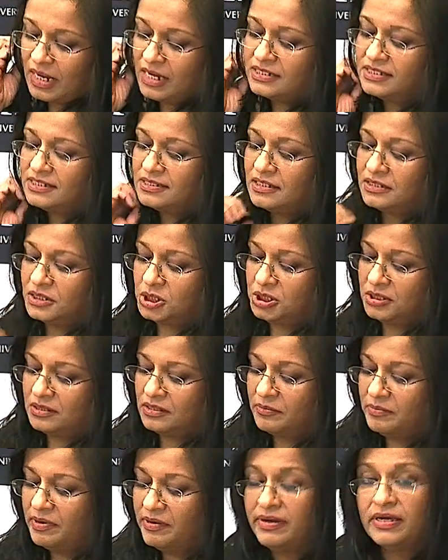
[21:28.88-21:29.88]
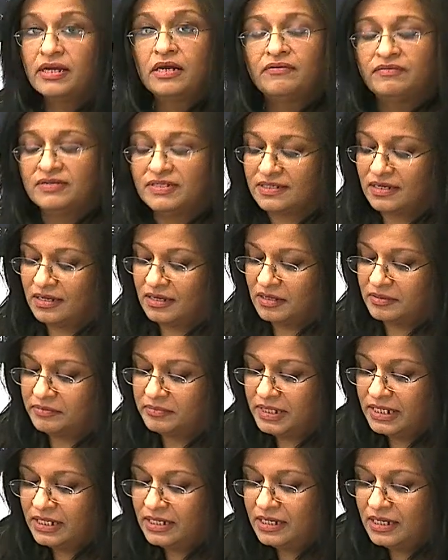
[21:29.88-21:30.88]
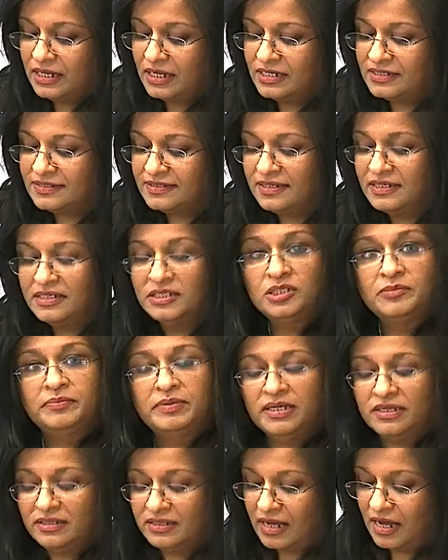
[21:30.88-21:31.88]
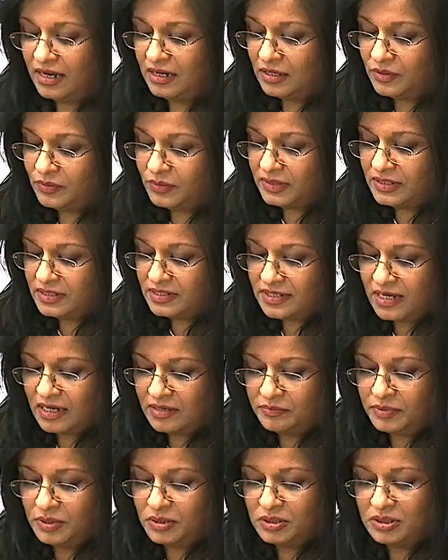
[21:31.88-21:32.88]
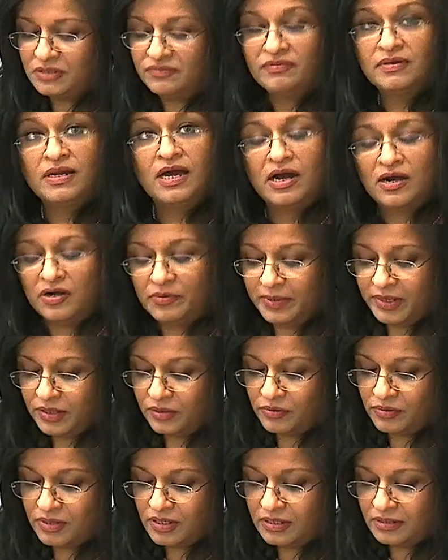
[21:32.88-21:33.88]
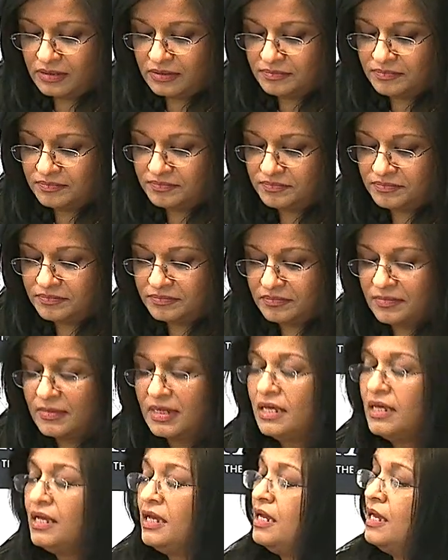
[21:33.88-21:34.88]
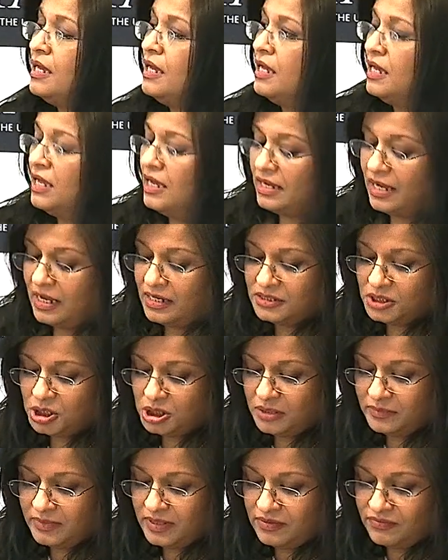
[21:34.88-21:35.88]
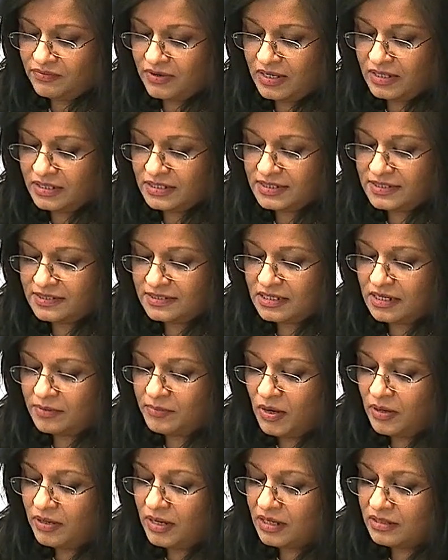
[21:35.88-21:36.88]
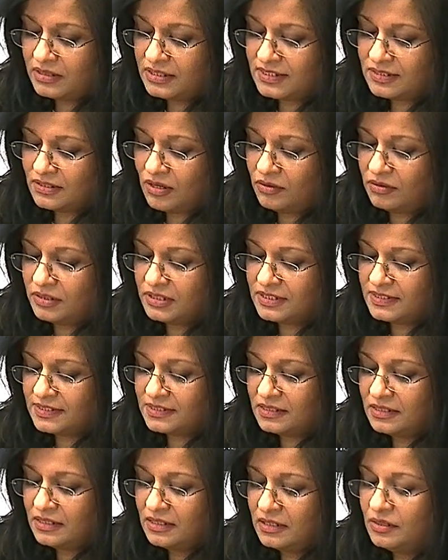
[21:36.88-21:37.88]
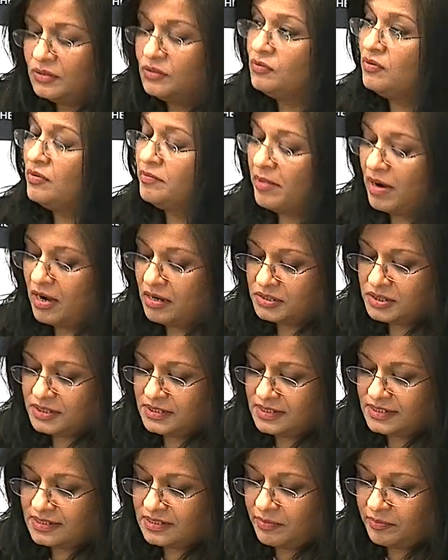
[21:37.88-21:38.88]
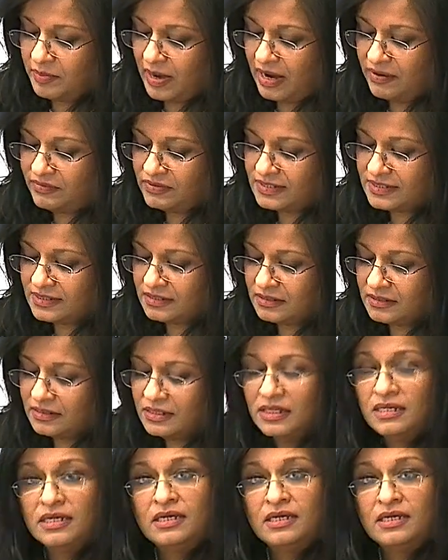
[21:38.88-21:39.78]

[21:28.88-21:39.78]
As such, the miracle of Islam is seen to be the eloquent and beautiful Arabic Quran. Again, Schimmel writes that among other scholars who remarked on this comparison,